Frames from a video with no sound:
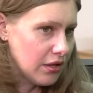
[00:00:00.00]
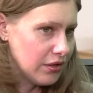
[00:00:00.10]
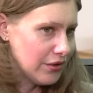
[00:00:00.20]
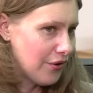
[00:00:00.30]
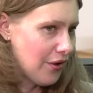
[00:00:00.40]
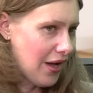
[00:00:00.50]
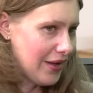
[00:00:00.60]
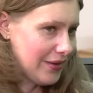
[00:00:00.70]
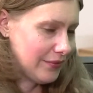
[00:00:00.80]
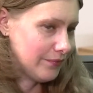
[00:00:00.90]

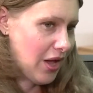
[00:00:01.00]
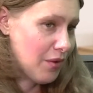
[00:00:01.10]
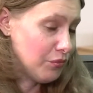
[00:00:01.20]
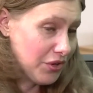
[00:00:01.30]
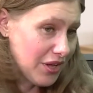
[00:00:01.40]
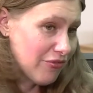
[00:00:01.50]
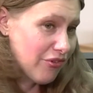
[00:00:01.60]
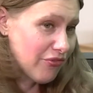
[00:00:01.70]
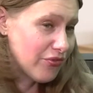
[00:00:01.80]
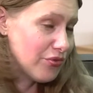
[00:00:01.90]
I'm looking
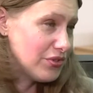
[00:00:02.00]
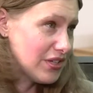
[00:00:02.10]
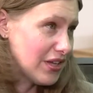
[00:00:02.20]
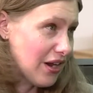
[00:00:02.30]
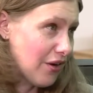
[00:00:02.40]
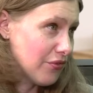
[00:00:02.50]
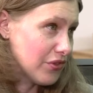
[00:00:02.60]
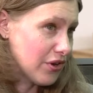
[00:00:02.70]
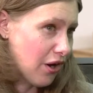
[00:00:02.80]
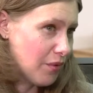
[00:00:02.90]
for food to eat out of
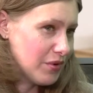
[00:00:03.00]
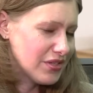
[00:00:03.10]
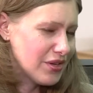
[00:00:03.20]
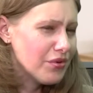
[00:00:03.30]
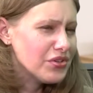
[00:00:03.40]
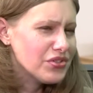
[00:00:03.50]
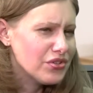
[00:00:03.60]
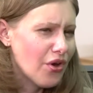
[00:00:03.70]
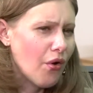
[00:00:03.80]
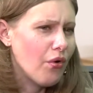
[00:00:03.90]
the garbage. There was
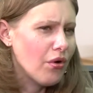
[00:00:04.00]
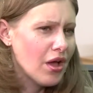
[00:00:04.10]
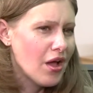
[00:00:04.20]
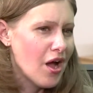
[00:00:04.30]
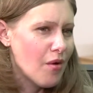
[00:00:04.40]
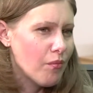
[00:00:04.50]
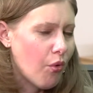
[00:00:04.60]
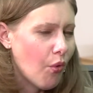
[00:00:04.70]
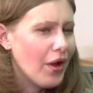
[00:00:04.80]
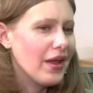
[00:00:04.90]
no
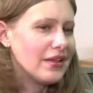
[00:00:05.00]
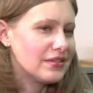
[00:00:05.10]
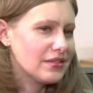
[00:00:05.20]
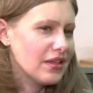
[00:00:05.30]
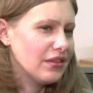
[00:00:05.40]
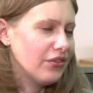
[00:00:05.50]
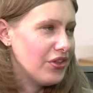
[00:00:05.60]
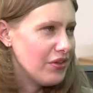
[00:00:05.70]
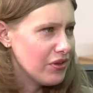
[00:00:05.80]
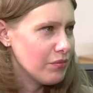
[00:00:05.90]
point in
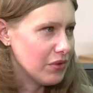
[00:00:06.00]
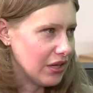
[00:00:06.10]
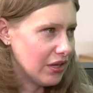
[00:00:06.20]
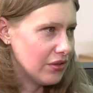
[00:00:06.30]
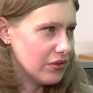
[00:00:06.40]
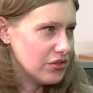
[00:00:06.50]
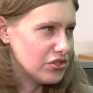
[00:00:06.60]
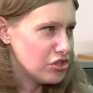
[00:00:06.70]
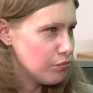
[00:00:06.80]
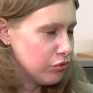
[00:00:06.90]
leaving me in this
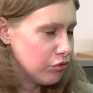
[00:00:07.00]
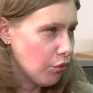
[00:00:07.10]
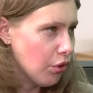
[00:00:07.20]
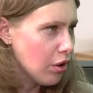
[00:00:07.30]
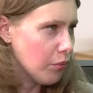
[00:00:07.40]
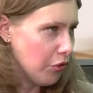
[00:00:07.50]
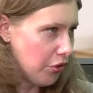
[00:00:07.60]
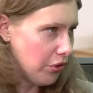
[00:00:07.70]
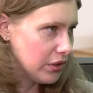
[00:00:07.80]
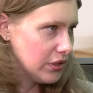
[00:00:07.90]
deplorable,